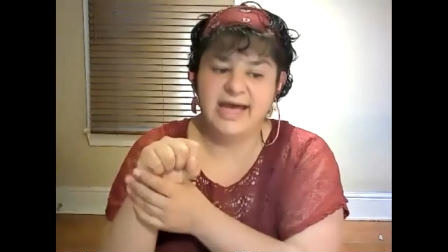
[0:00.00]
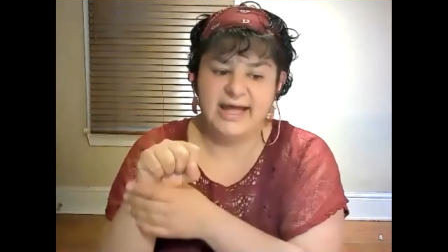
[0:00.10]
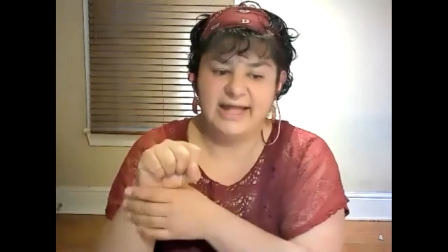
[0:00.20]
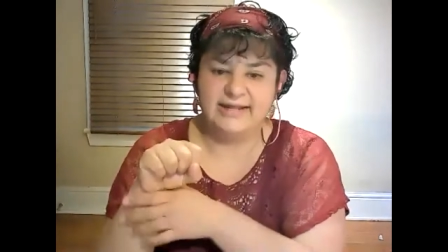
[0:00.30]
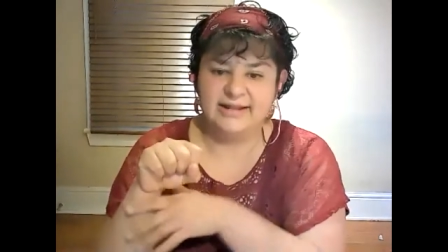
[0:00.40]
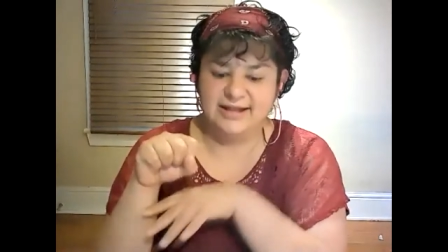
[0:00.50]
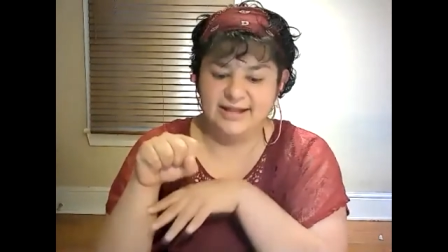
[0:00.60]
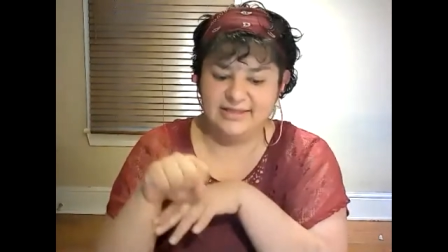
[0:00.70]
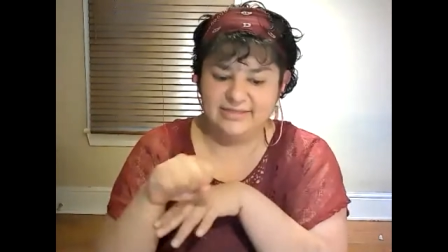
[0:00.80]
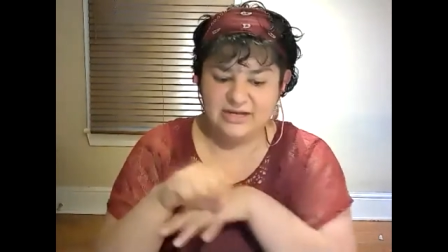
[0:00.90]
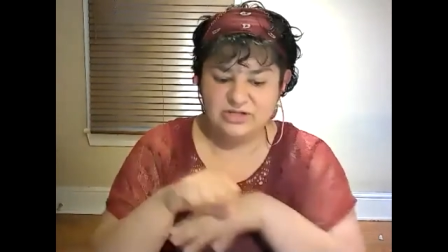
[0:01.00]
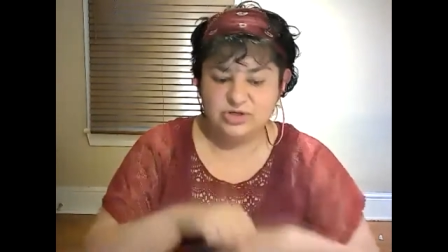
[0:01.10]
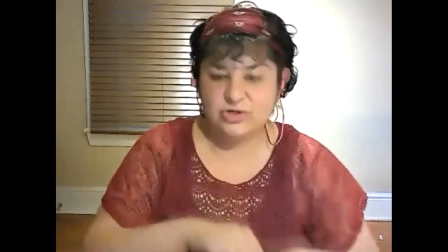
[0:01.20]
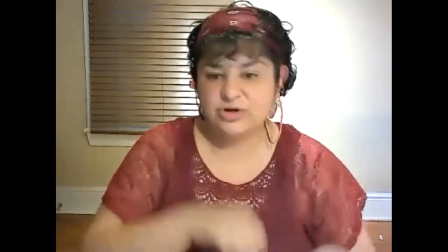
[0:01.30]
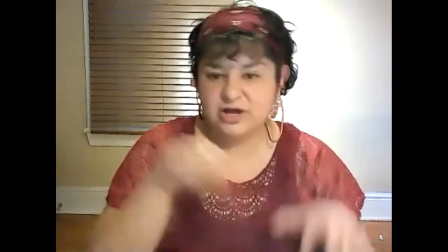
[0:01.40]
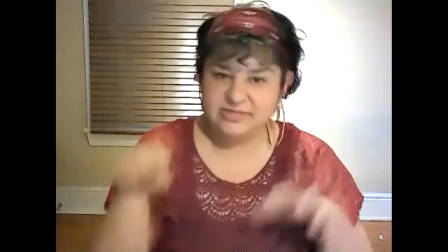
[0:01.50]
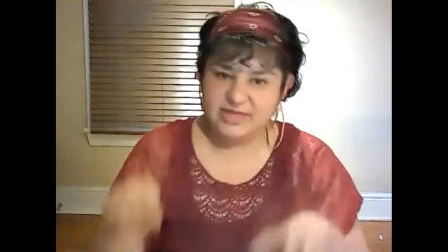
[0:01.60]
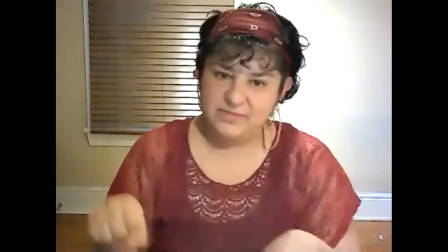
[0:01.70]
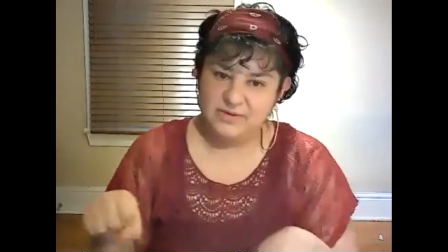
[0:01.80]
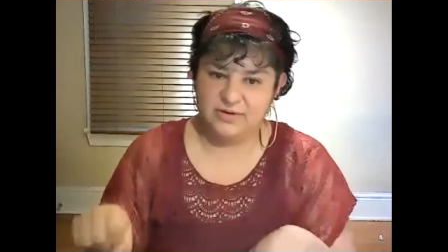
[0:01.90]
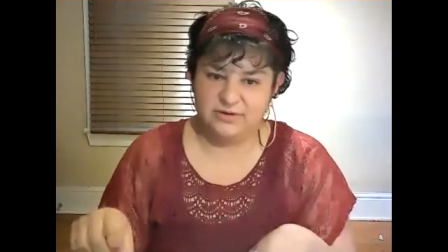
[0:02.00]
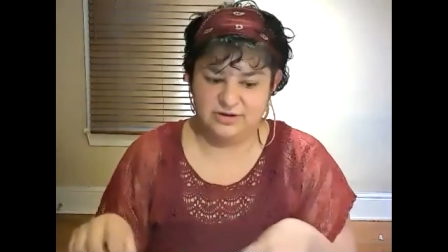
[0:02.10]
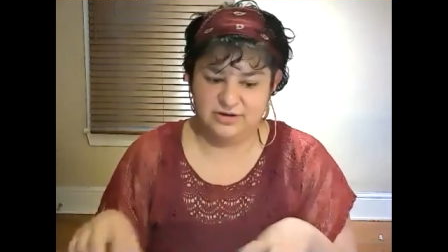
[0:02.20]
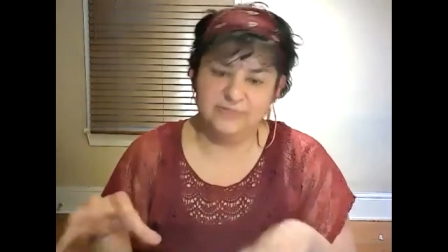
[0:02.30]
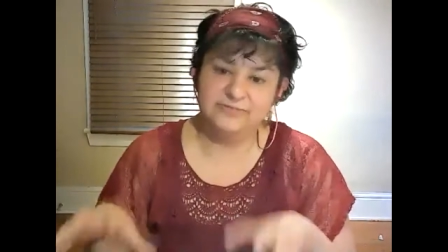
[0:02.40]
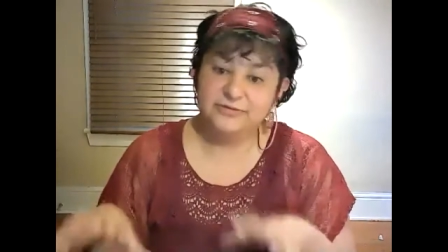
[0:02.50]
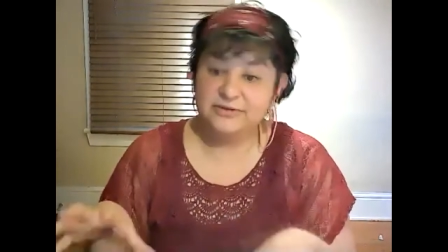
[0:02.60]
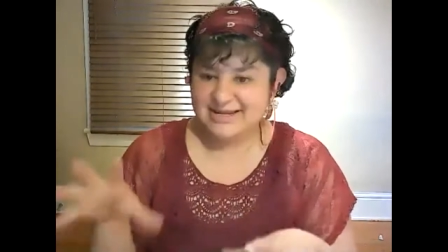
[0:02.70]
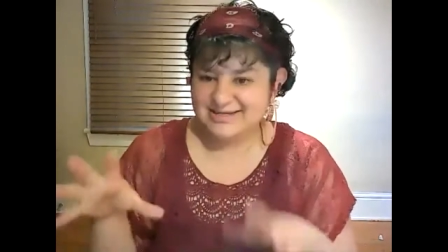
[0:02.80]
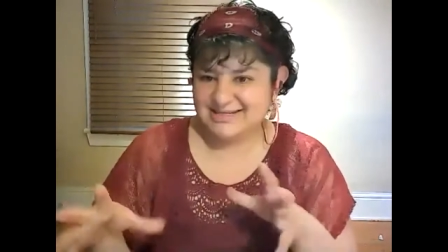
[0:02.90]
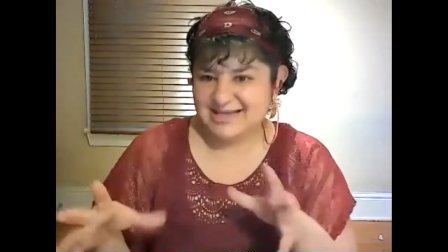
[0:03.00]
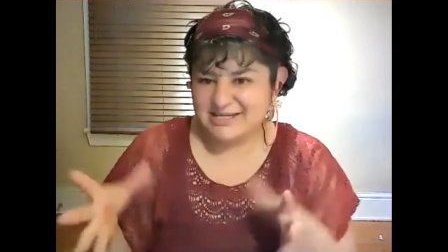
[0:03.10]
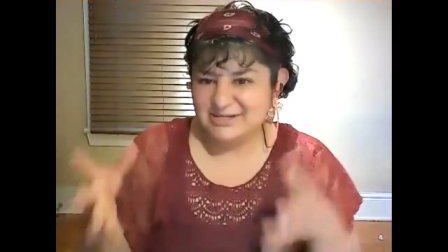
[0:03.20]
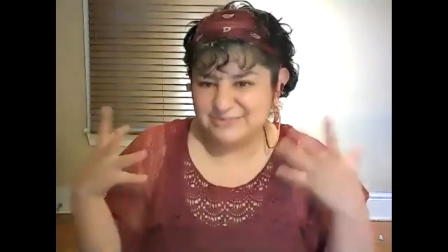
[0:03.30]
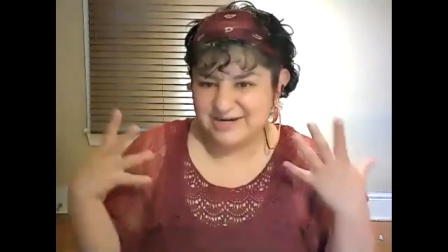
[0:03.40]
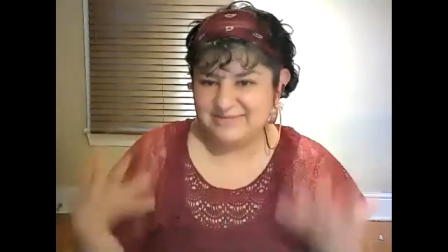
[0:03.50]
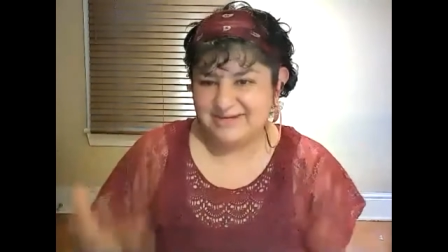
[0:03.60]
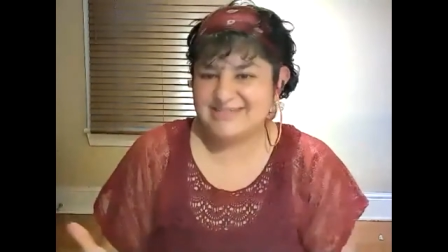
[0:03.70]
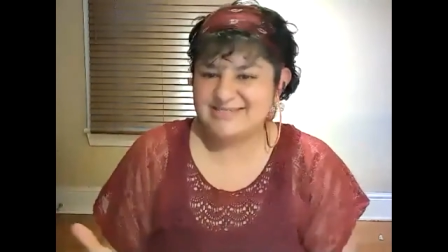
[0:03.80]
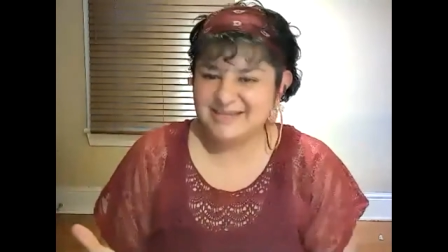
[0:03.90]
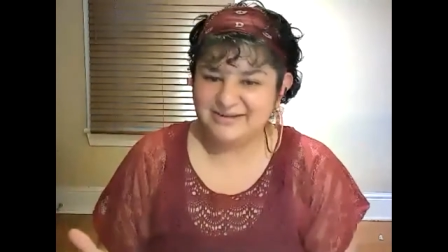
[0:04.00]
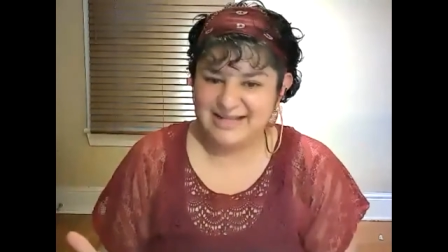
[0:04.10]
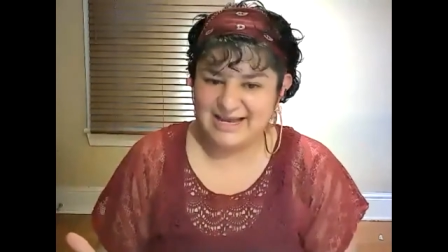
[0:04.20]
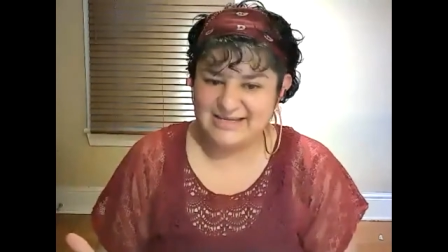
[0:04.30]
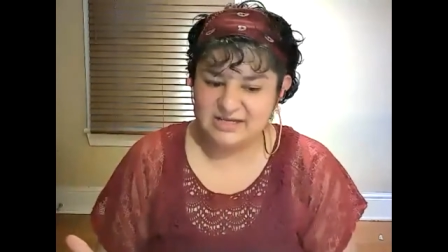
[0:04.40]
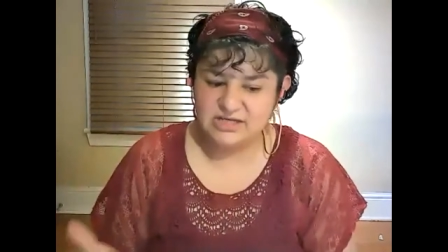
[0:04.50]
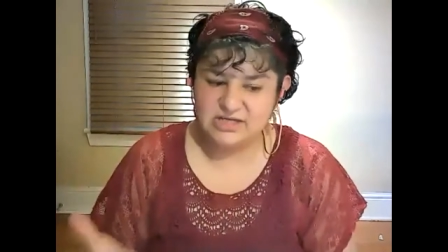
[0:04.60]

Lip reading: And then you grow them on food that has already been sterilized.